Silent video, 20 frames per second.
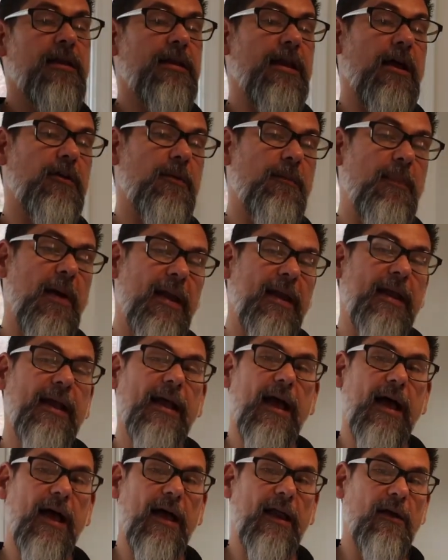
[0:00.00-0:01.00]
Now,
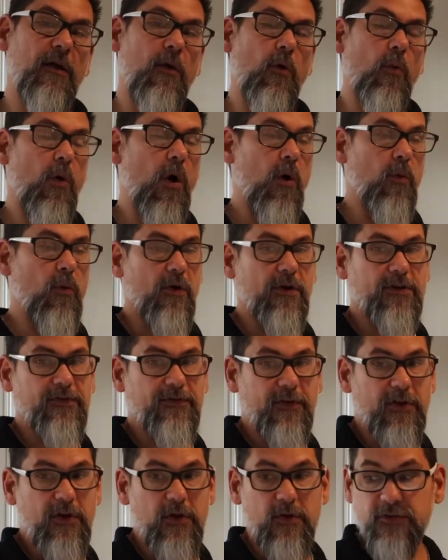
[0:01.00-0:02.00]
depending on what works
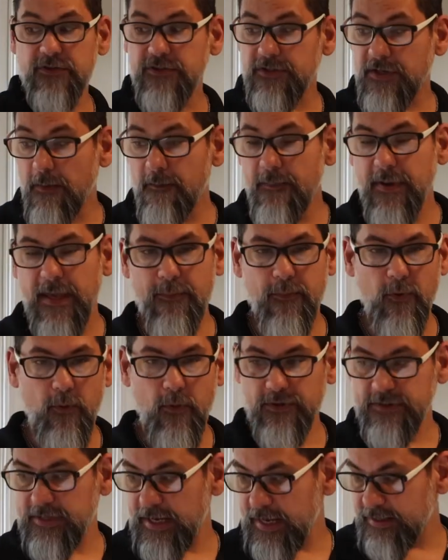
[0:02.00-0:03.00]
for you, some people
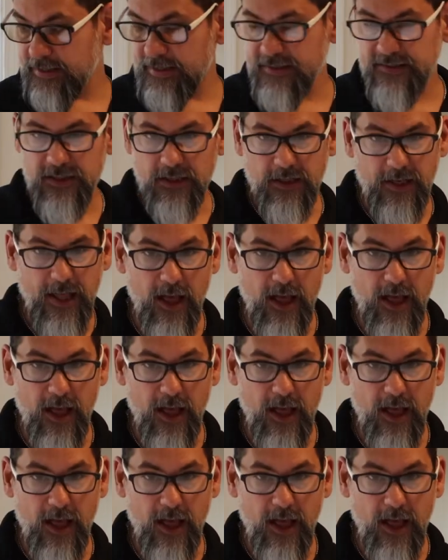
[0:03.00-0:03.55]
will take this little